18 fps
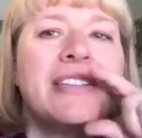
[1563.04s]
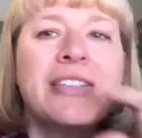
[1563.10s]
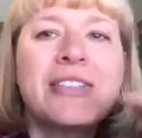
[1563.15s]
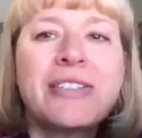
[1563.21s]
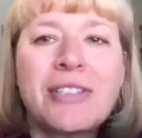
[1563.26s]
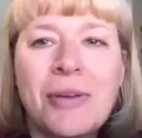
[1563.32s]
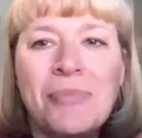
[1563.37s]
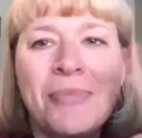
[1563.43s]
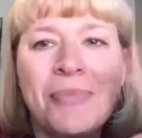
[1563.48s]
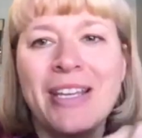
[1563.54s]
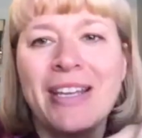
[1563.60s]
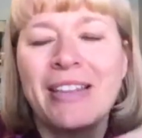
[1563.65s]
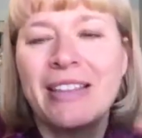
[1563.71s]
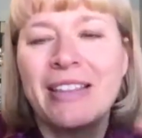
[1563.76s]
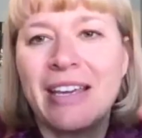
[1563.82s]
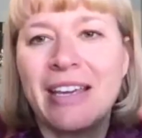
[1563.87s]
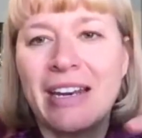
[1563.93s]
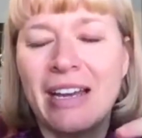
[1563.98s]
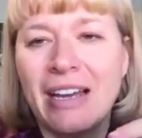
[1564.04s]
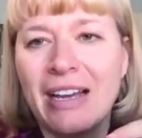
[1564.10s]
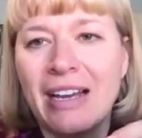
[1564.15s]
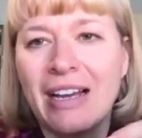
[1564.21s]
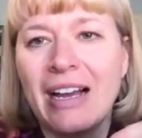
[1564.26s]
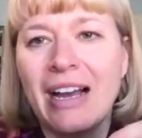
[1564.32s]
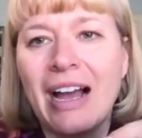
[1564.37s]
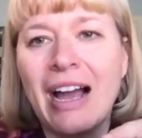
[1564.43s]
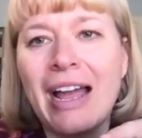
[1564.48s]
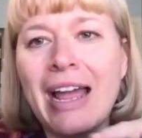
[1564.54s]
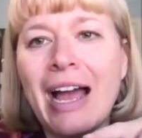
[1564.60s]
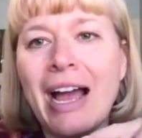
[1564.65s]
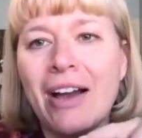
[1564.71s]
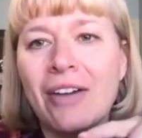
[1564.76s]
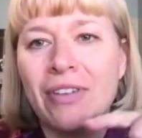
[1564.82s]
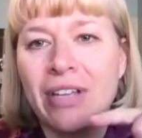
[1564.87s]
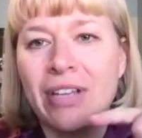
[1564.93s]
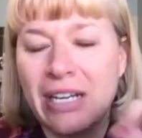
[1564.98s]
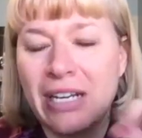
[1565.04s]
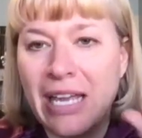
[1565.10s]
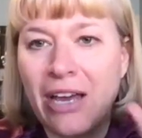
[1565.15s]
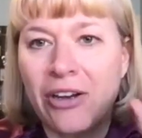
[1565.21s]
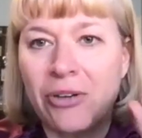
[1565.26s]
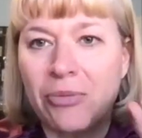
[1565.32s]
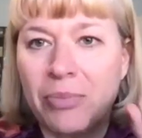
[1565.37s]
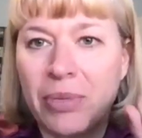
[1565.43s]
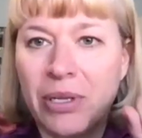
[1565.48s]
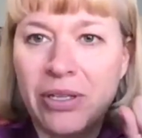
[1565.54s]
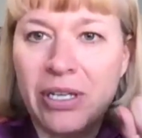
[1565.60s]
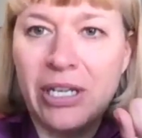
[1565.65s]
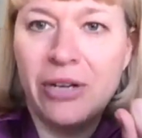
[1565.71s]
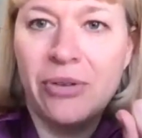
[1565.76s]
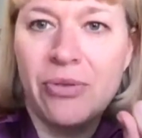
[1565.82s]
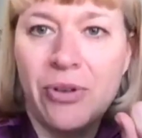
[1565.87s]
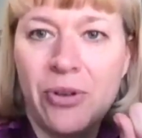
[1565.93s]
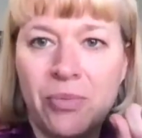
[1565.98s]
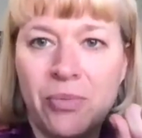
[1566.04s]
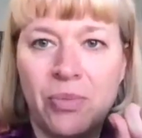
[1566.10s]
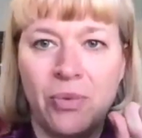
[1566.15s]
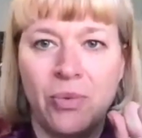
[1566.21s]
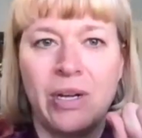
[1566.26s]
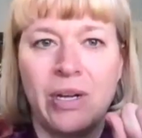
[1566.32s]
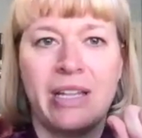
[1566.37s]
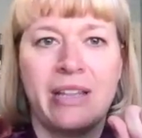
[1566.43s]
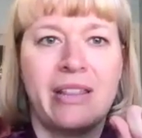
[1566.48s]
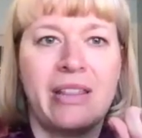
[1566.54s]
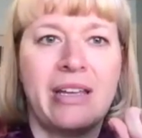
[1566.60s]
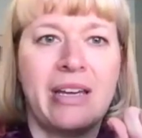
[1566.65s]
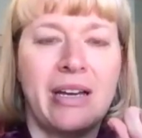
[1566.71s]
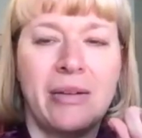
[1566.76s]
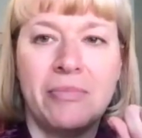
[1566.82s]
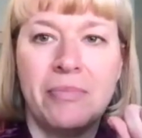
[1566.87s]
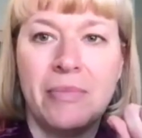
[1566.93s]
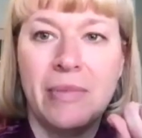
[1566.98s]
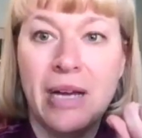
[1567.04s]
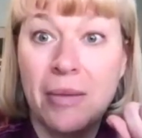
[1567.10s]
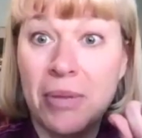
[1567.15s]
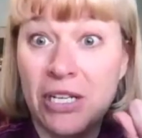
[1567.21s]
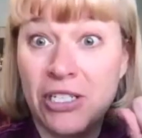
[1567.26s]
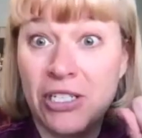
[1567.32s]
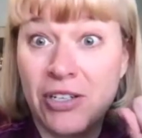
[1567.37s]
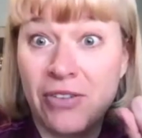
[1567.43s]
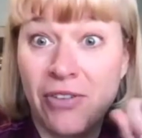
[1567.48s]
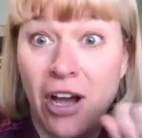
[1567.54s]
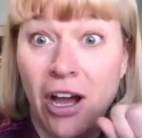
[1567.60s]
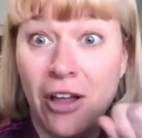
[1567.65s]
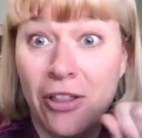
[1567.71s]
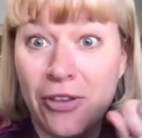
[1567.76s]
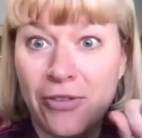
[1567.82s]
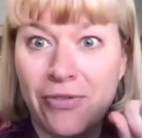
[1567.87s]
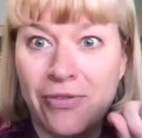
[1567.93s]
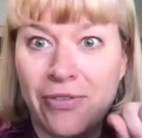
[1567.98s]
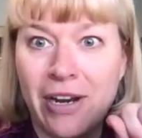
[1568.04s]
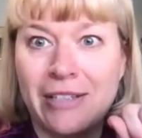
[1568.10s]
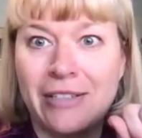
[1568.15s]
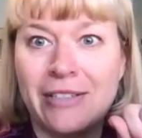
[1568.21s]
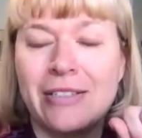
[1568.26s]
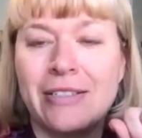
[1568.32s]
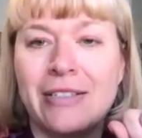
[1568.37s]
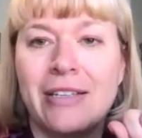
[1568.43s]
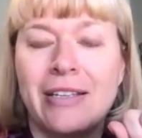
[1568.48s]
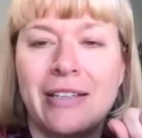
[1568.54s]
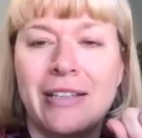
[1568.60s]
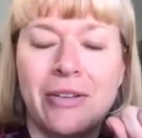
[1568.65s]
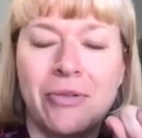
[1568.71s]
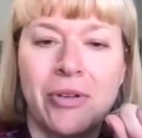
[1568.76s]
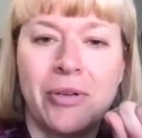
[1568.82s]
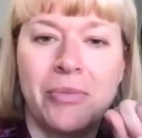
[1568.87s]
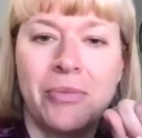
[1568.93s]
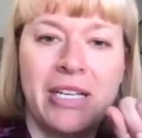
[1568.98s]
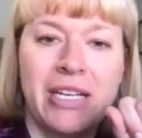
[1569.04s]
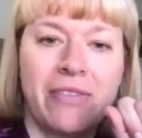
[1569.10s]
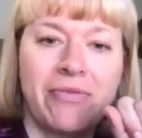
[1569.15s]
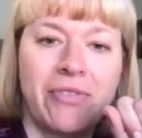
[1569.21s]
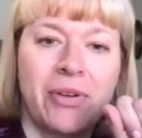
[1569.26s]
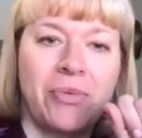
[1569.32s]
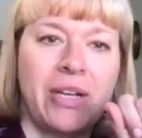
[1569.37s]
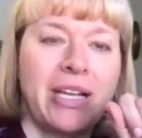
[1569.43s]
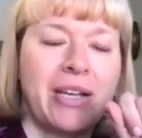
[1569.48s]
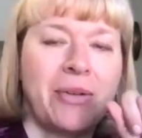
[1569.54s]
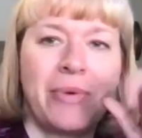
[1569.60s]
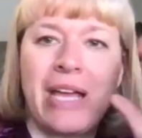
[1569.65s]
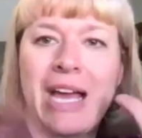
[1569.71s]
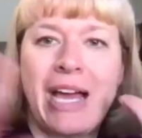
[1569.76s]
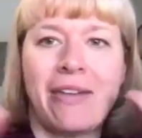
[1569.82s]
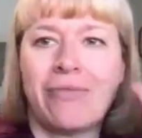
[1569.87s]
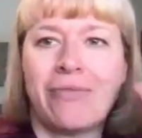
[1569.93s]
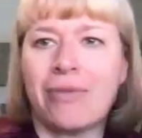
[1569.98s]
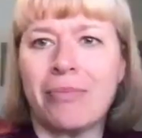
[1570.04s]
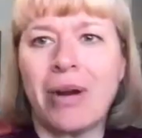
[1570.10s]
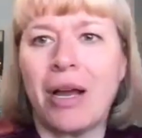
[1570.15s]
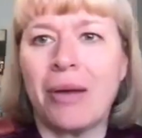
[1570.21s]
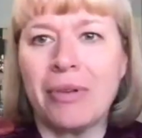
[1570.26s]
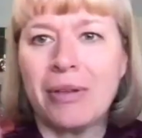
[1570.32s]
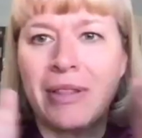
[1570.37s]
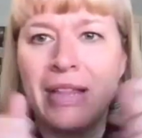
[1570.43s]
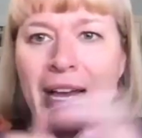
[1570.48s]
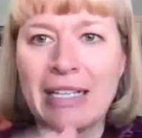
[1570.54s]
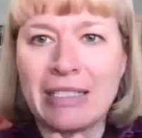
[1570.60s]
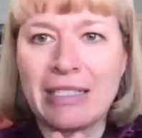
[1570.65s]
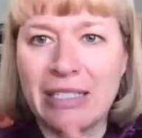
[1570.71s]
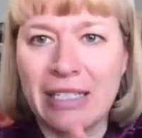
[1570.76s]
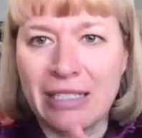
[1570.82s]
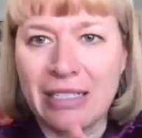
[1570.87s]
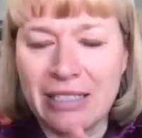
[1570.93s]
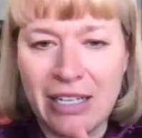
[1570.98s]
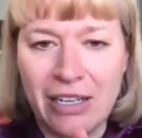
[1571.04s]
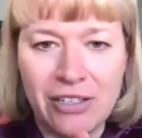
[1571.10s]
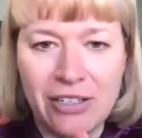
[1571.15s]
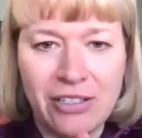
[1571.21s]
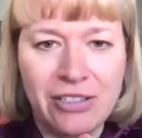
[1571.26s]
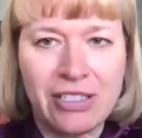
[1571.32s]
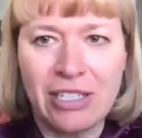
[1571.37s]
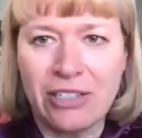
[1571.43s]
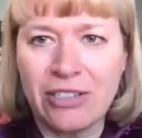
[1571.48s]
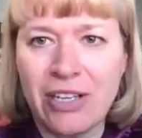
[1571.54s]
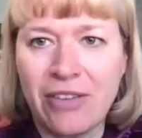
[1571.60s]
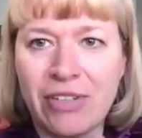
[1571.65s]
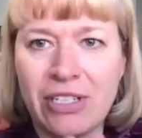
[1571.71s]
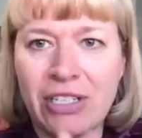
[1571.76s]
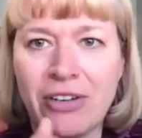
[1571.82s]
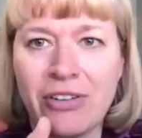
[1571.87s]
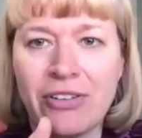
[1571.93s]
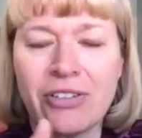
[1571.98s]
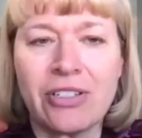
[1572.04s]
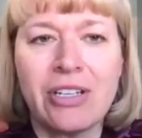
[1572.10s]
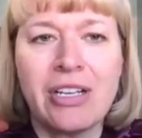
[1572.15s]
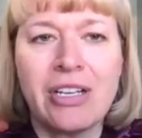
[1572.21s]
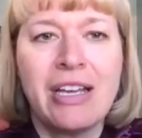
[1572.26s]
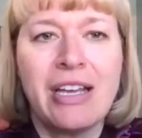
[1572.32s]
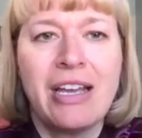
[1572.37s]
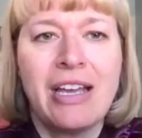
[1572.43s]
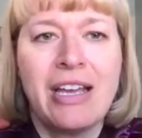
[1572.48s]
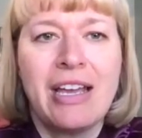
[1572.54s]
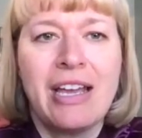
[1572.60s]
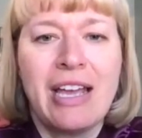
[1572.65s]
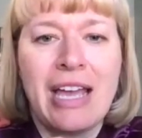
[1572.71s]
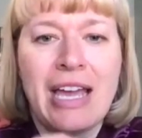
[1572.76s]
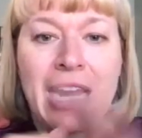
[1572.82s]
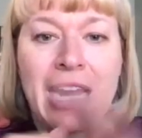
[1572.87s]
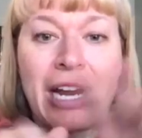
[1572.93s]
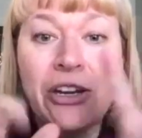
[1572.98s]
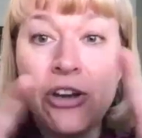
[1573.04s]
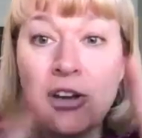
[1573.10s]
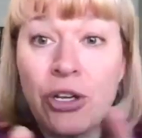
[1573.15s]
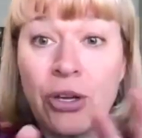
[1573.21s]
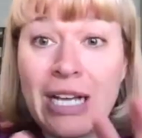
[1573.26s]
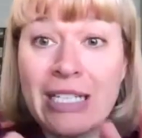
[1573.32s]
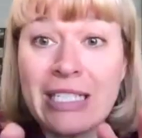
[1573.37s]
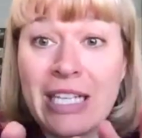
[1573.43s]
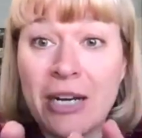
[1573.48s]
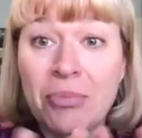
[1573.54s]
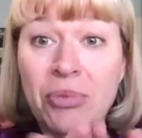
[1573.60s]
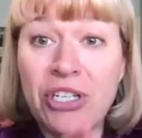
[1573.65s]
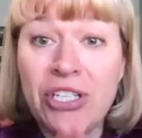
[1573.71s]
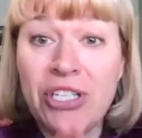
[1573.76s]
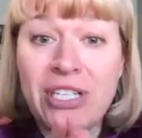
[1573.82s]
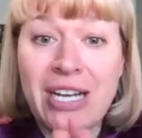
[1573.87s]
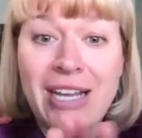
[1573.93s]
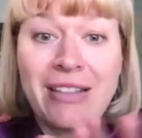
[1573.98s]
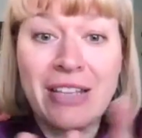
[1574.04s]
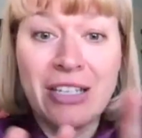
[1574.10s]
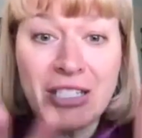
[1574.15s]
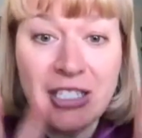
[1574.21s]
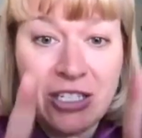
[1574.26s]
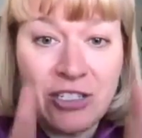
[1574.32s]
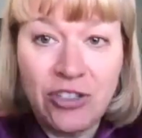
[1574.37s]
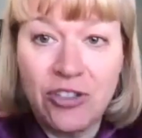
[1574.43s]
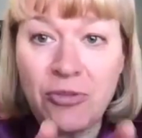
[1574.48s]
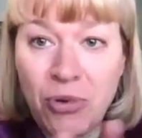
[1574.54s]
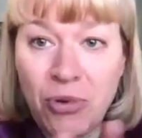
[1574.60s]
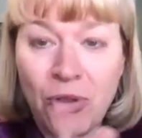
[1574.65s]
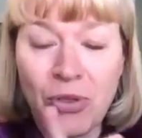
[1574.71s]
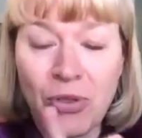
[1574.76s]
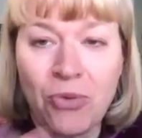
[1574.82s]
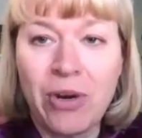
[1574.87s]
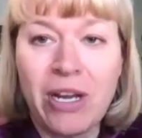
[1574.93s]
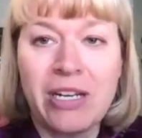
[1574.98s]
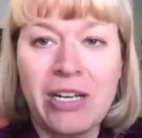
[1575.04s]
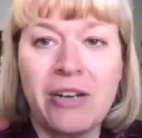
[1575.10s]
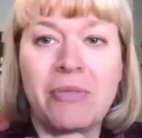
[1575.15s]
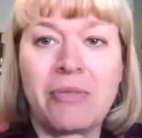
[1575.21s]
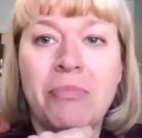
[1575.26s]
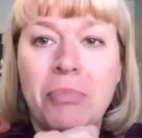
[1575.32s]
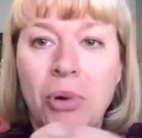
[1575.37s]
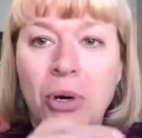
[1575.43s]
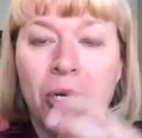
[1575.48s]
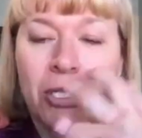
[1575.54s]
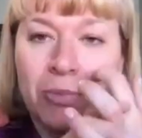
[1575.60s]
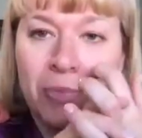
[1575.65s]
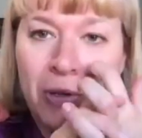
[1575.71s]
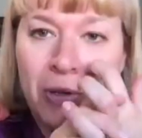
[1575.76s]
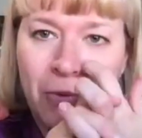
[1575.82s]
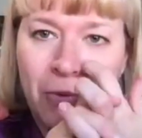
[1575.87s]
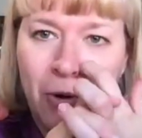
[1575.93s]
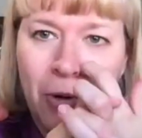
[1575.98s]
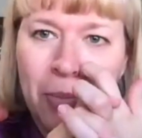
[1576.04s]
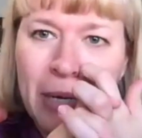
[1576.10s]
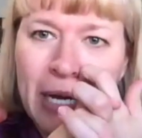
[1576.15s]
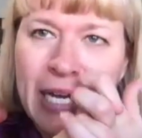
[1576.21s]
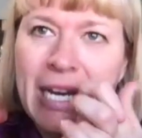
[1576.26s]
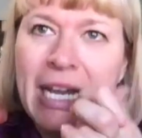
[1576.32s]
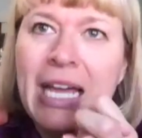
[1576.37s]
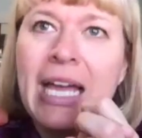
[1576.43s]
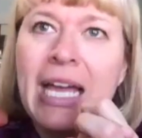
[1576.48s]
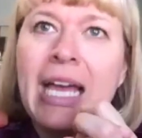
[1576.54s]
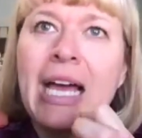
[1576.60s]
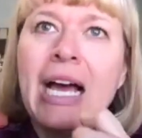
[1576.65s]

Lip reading: this is something that I have an accountability group with a bunch of author friends that we meet every week, and we have for probably the last 7 years. And I know you guys can appreciate this since you've both written books before, but